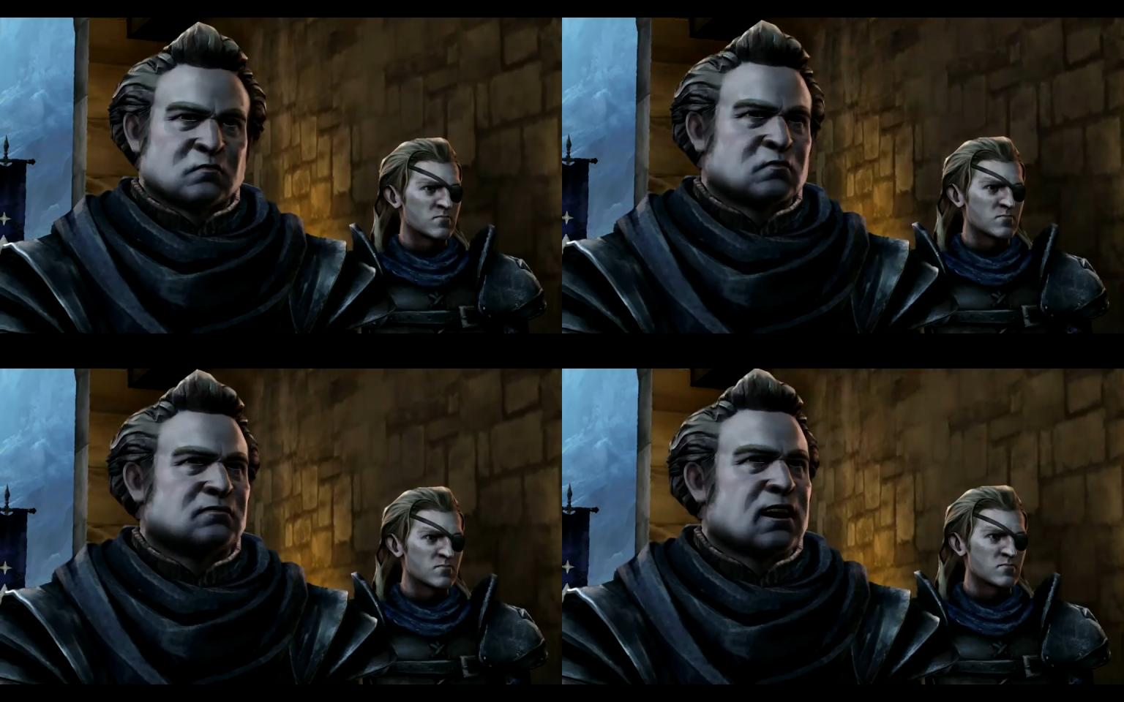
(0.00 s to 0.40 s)

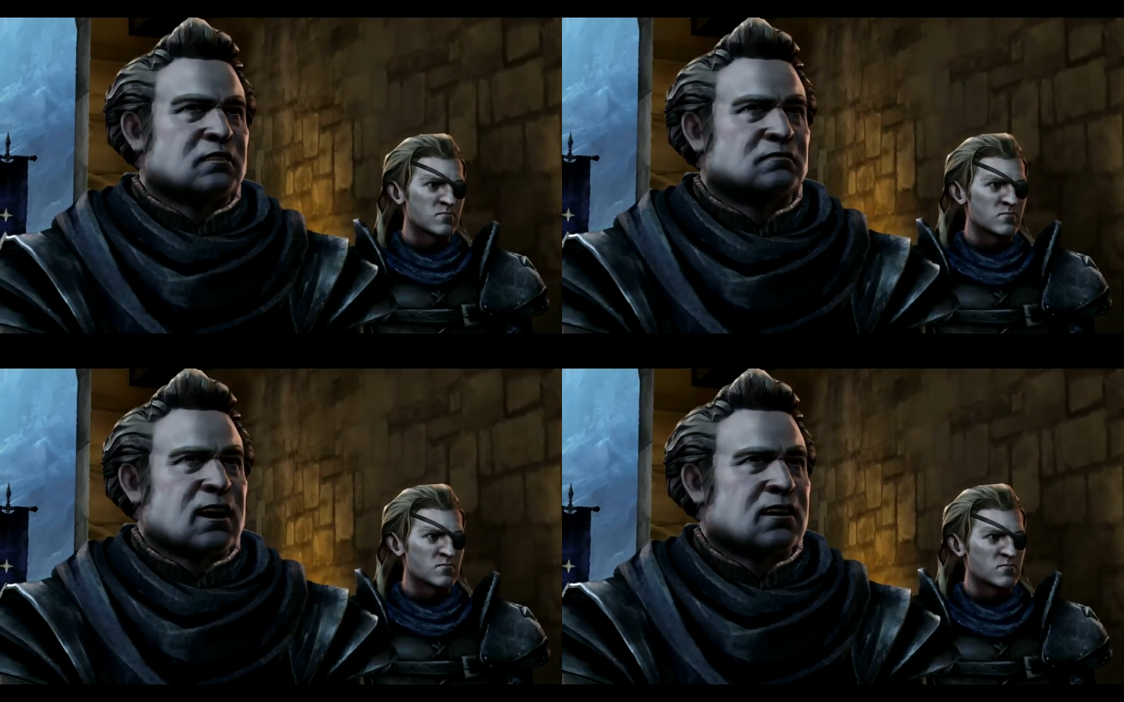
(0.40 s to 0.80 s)
Speaker 1: over,
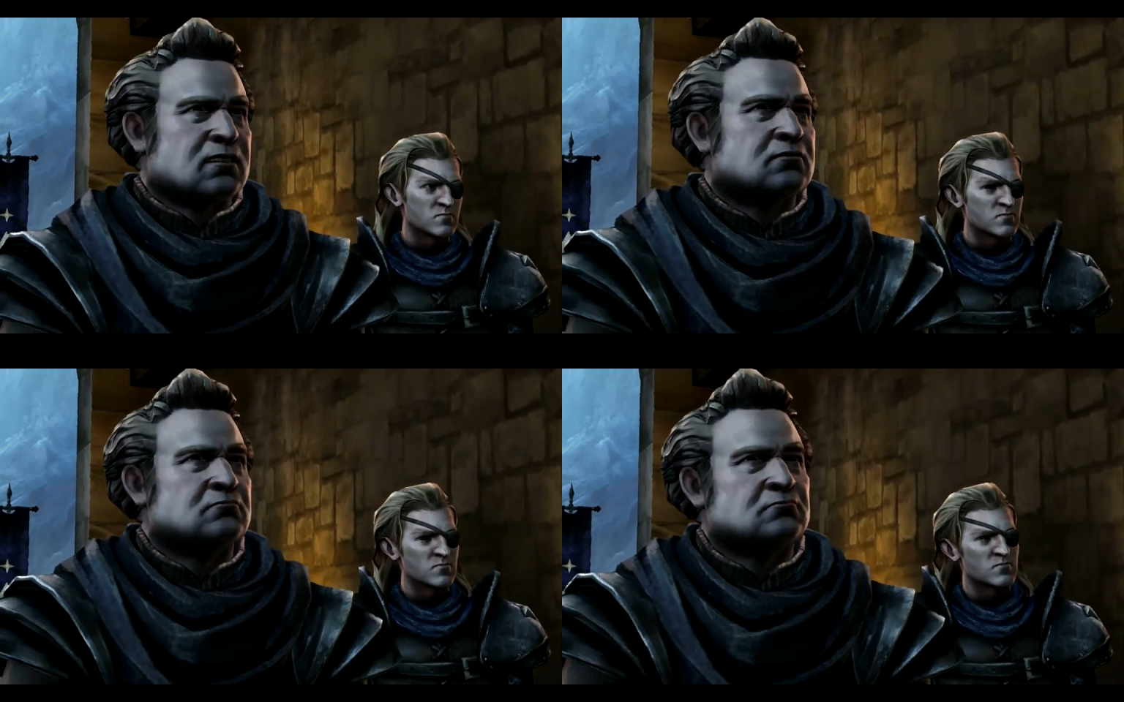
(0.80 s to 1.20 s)

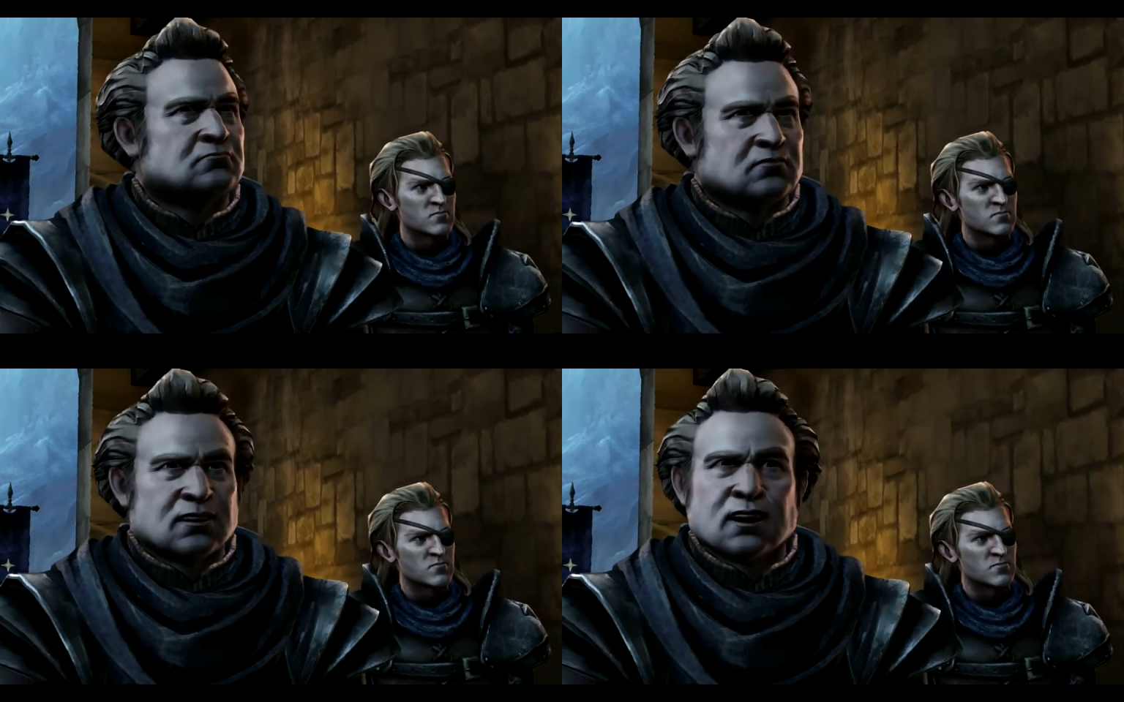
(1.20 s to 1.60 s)
Asher.
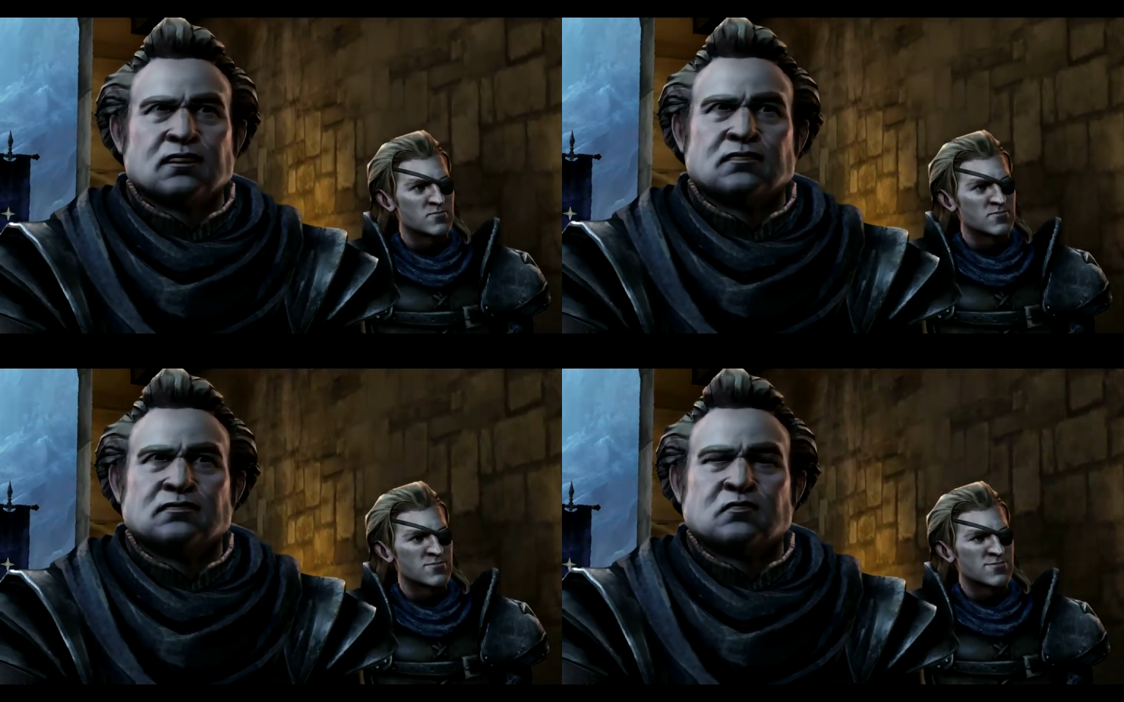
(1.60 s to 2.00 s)
It
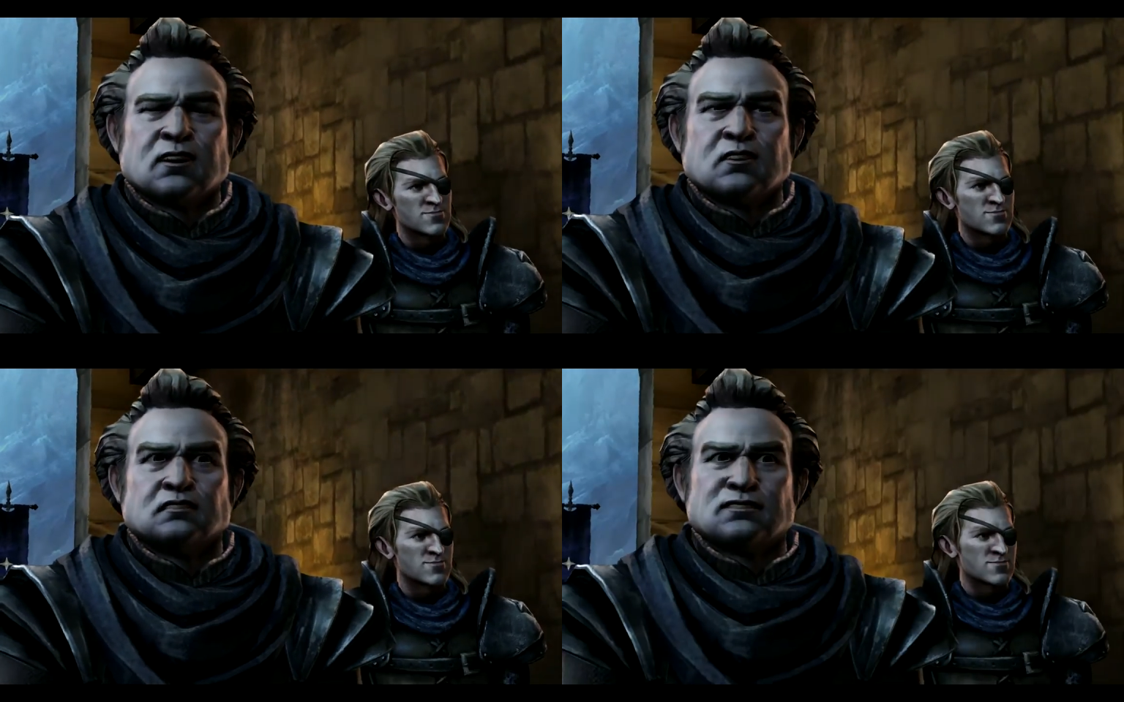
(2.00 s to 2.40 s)
ended the
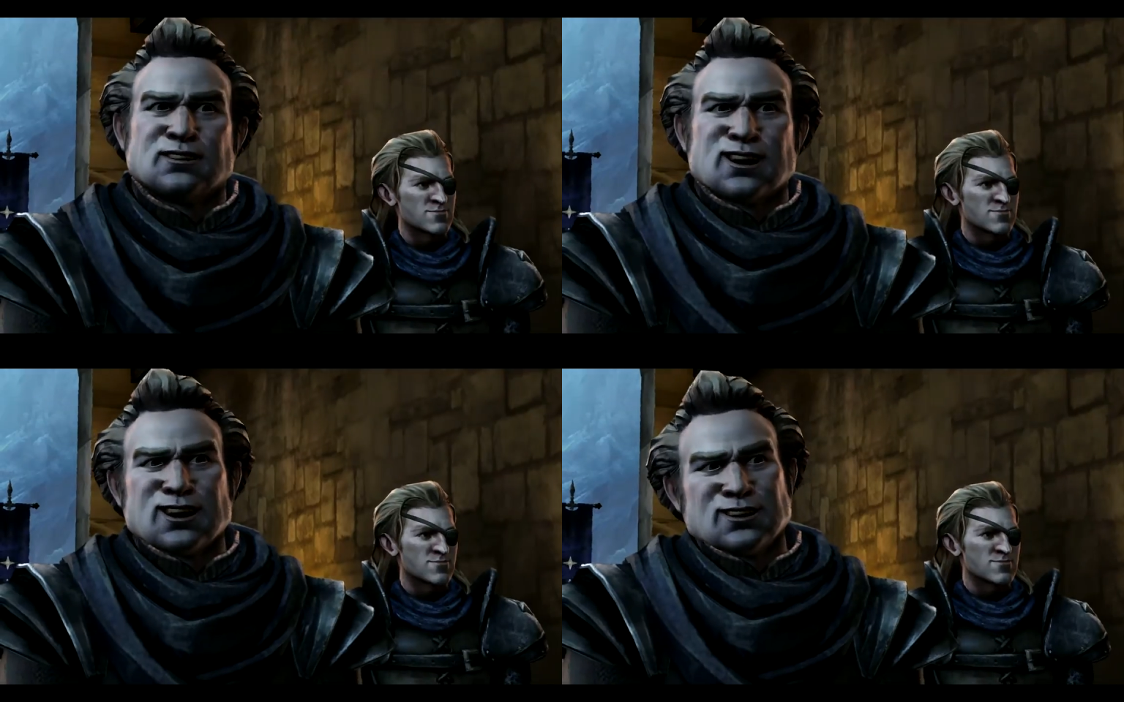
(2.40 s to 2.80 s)
moment
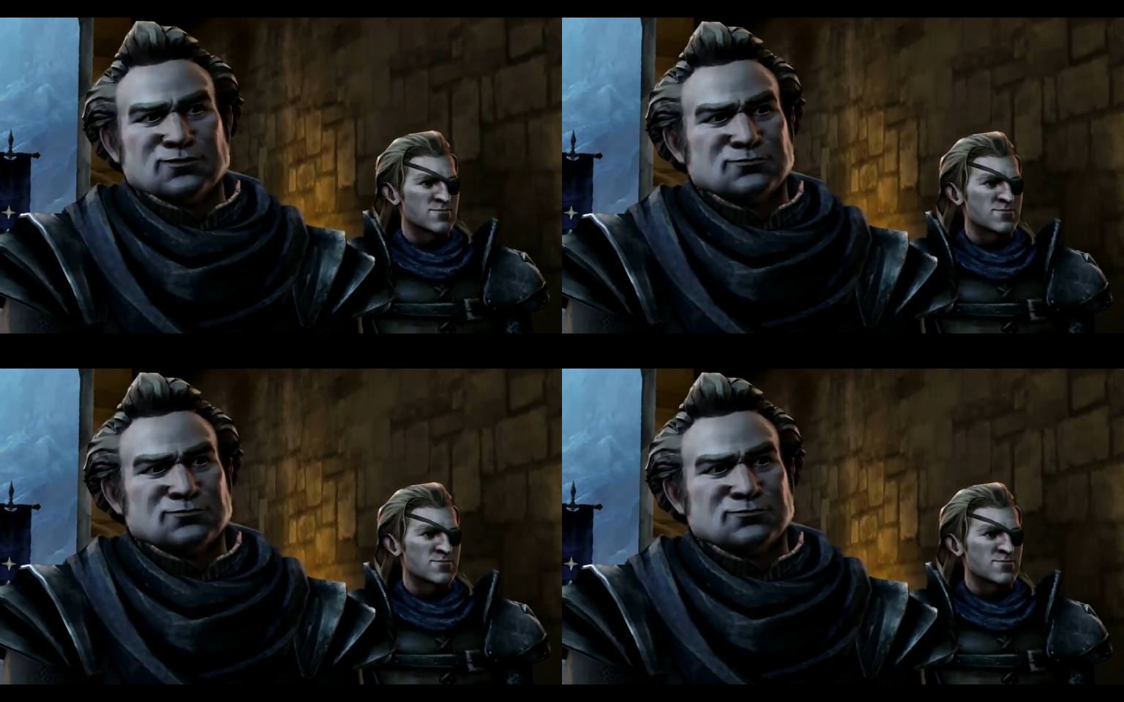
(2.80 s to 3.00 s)
Rodrik